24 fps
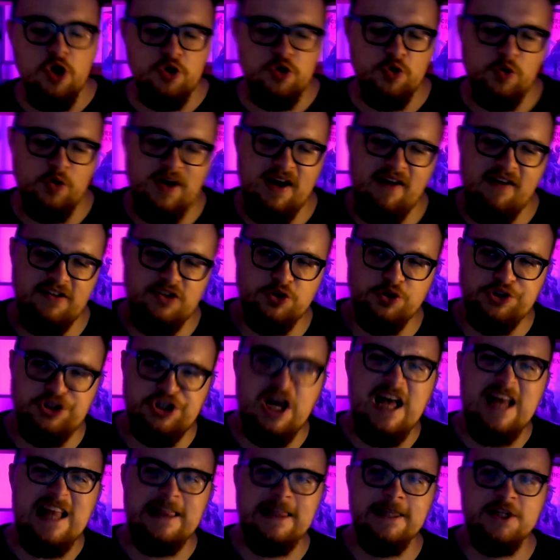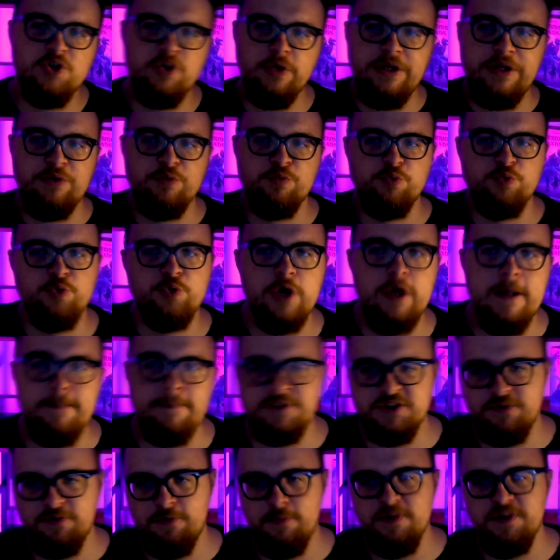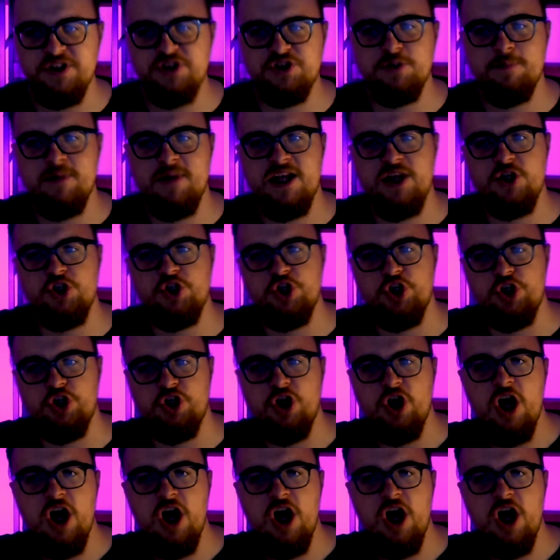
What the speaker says: your character is literally ripped from this dimension